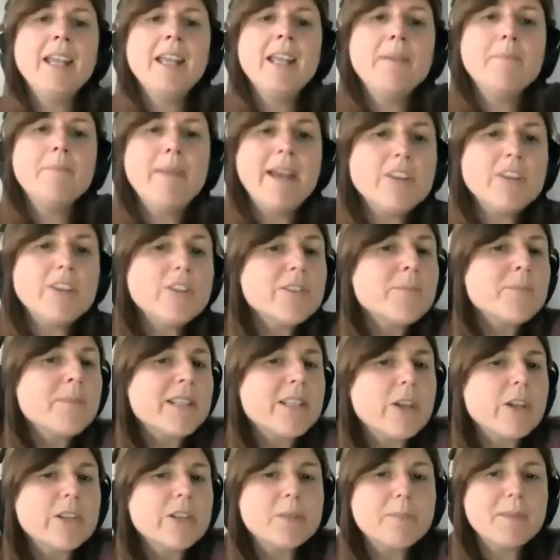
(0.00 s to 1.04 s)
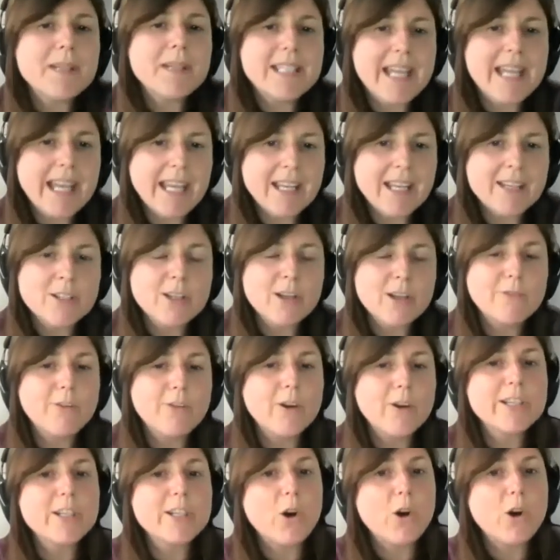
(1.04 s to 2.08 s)
Measures must also be taken to
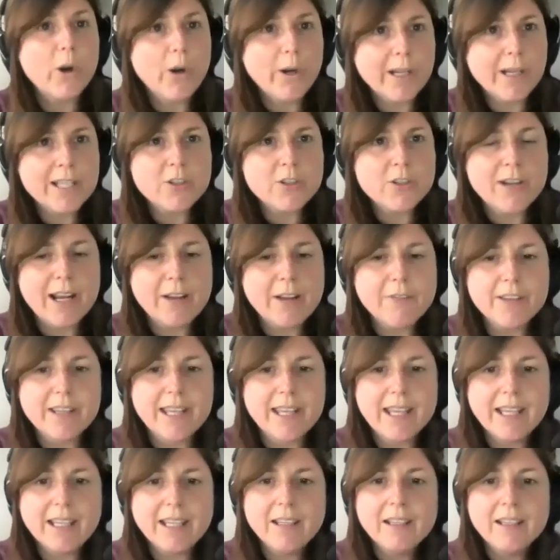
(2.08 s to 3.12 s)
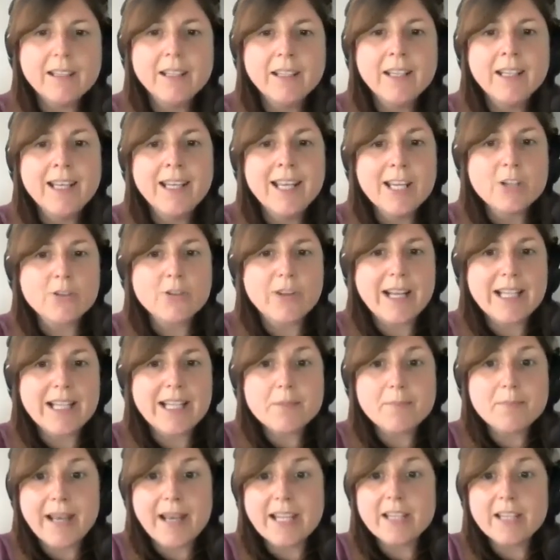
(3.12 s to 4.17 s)
avoid organ trafficking,
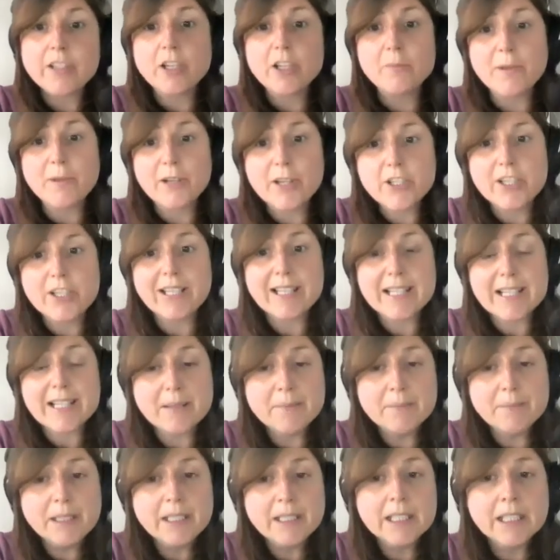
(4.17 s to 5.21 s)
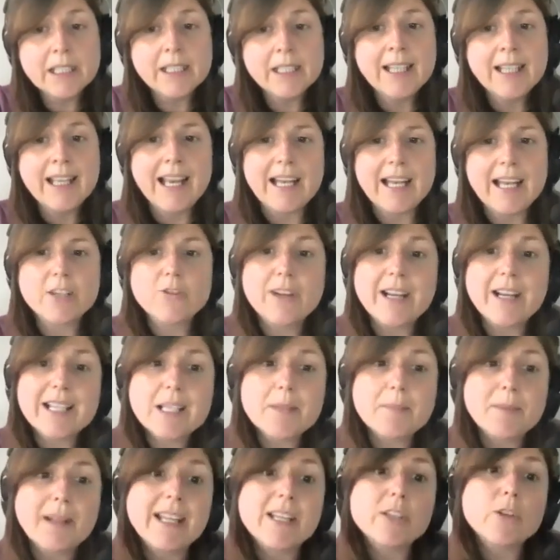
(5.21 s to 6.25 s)
transplant commercialism, and
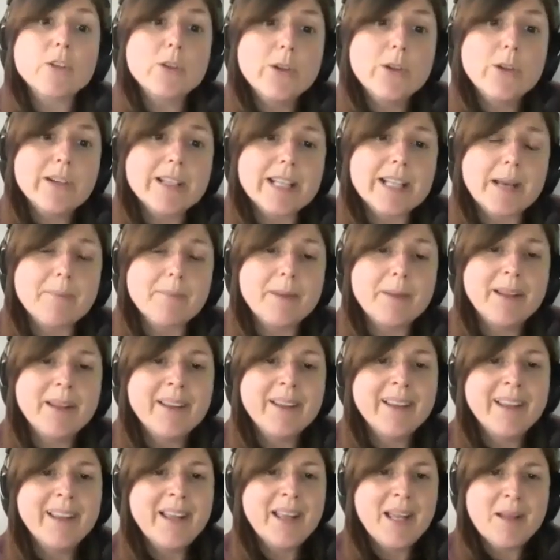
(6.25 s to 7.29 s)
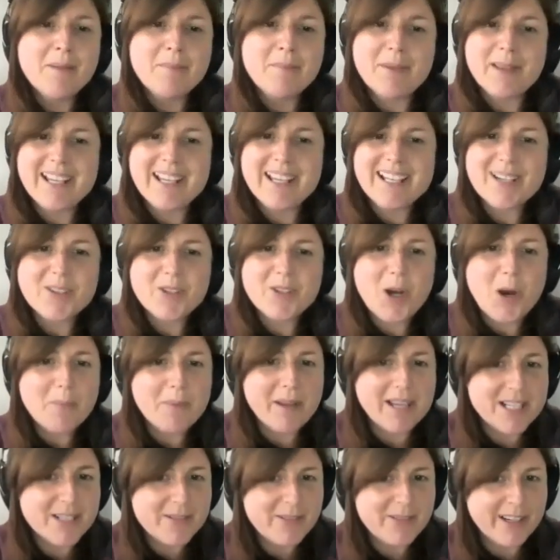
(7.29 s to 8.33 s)
transplant tourism. But these are
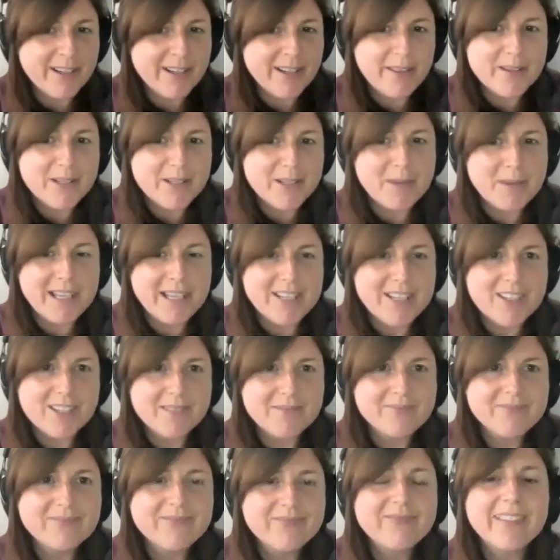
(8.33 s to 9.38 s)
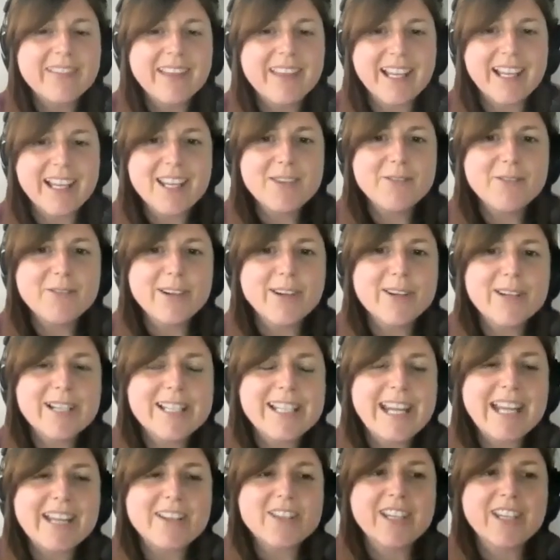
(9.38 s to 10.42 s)
topics for another speech. Thank you for your
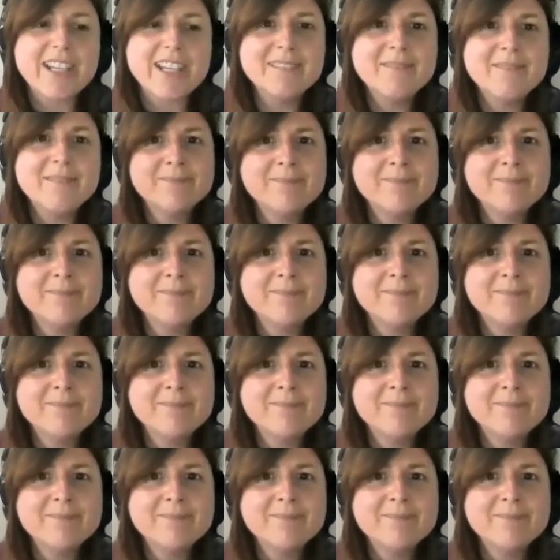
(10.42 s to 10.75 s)
attention.